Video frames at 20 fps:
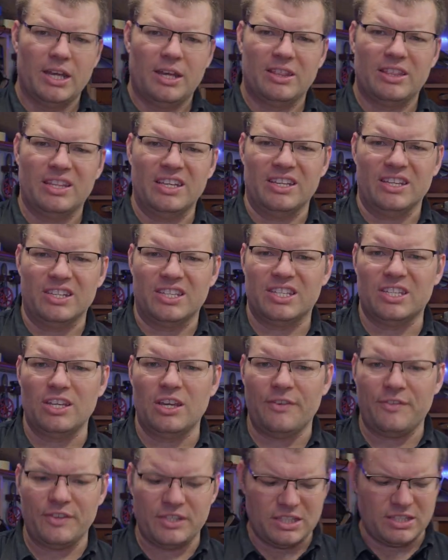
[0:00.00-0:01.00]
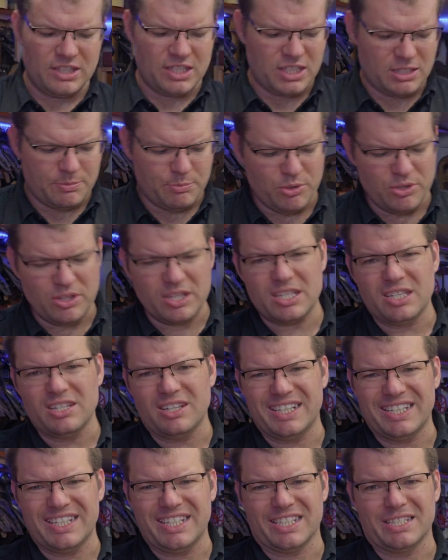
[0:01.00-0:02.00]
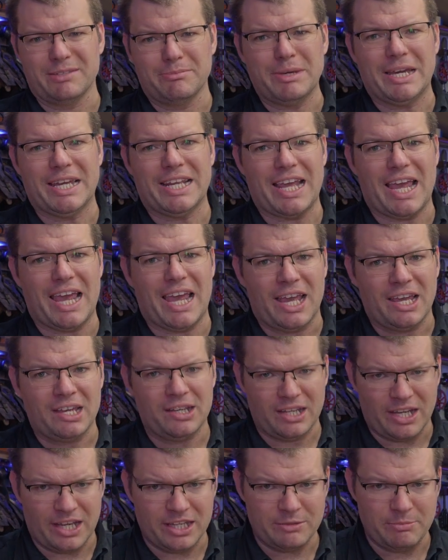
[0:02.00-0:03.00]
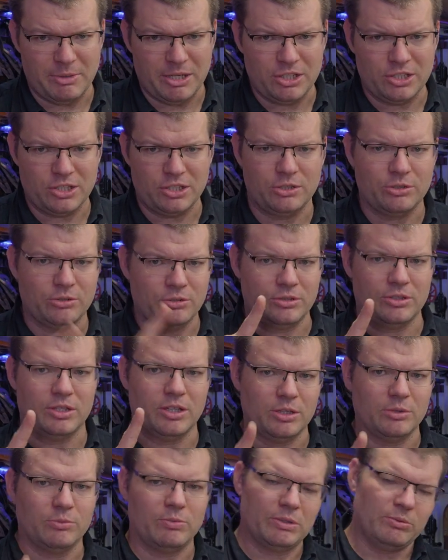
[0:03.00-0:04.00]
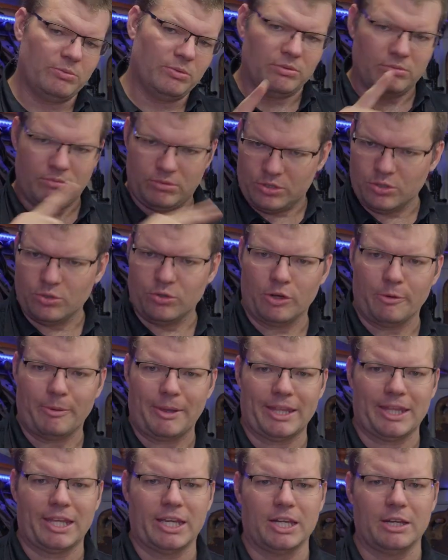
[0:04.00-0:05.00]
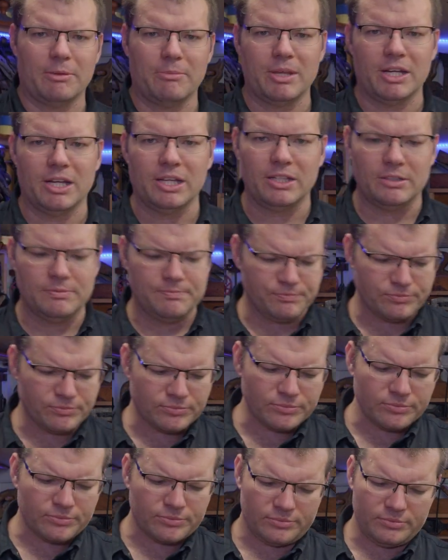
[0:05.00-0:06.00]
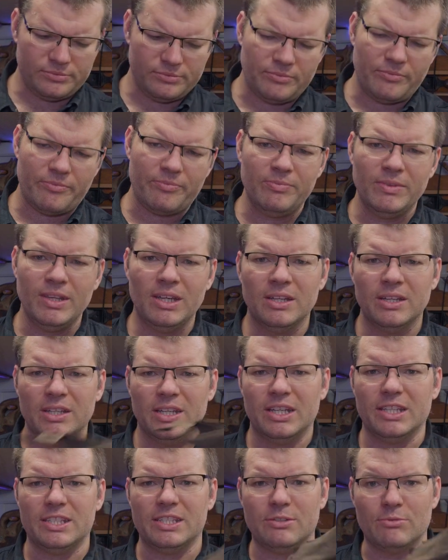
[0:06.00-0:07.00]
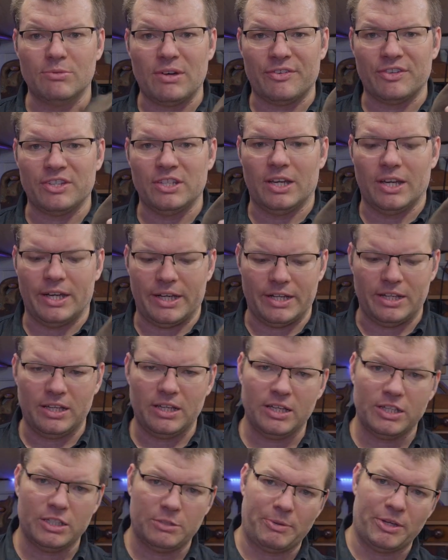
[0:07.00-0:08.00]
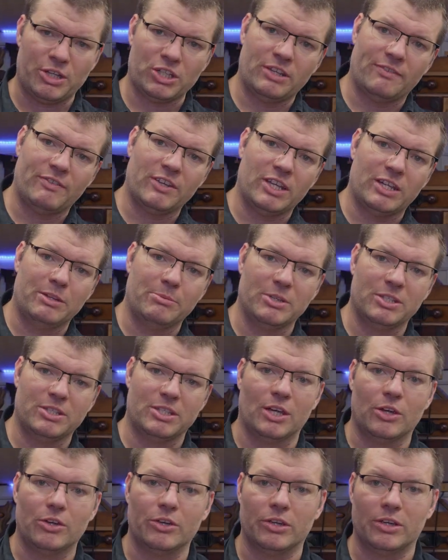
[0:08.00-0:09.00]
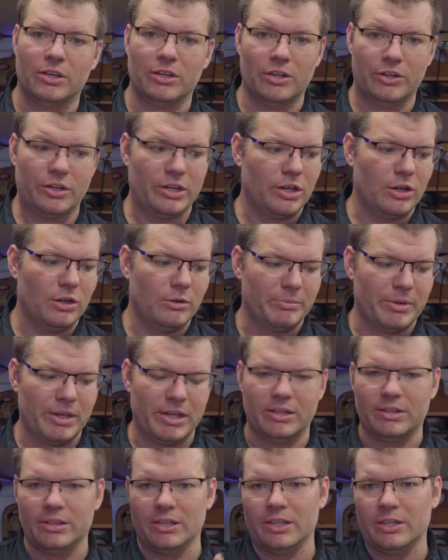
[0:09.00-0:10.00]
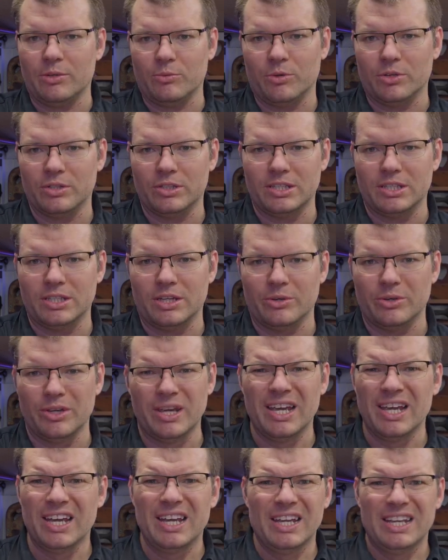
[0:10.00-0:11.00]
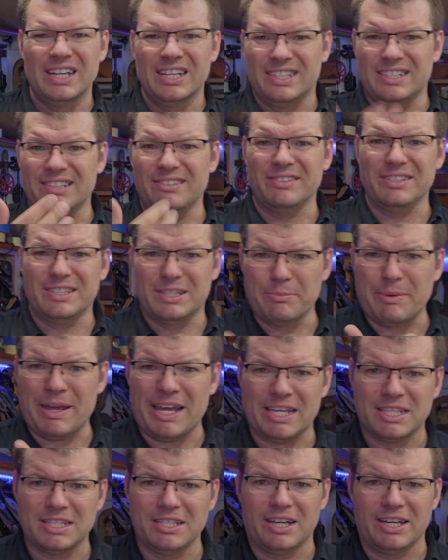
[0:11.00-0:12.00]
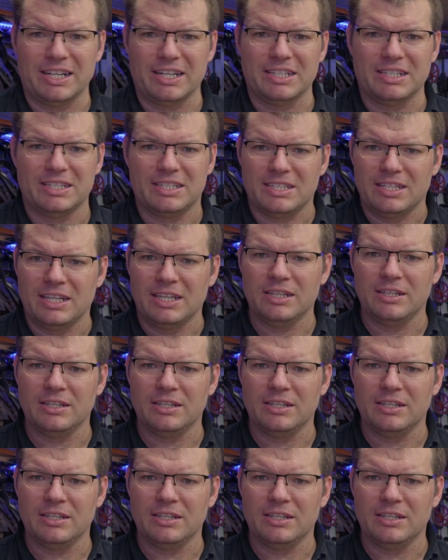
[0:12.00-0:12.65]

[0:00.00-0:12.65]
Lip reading: the surface of the smooth side doesn't matter as much, although we will talk about that in a minute. It's the rough side, especially if you're going to be using honing compound, that you want. So as long as the back side is